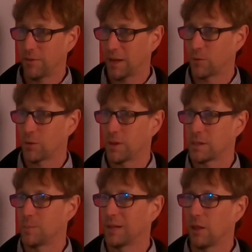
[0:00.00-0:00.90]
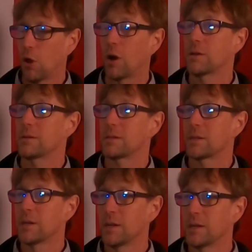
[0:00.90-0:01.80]
favor, that's been
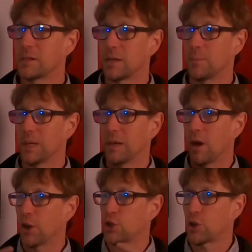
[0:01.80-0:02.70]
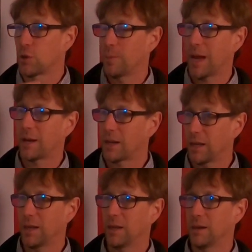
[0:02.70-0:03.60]
lost, to be ushered back
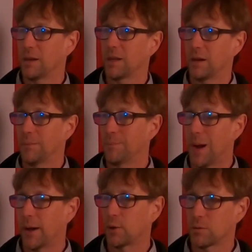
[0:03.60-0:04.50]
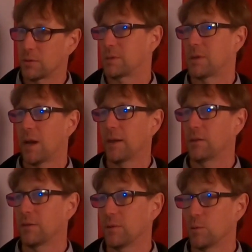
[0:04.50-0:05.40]
in a modern
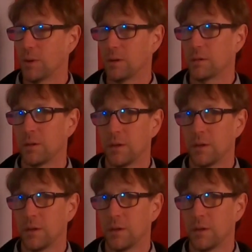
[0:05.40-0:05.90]
style, if you will.